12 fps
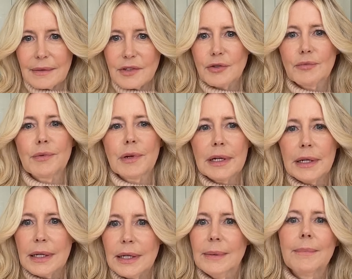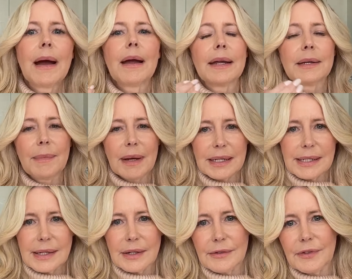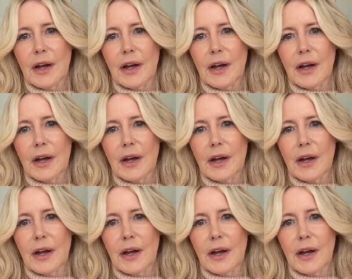to remind myself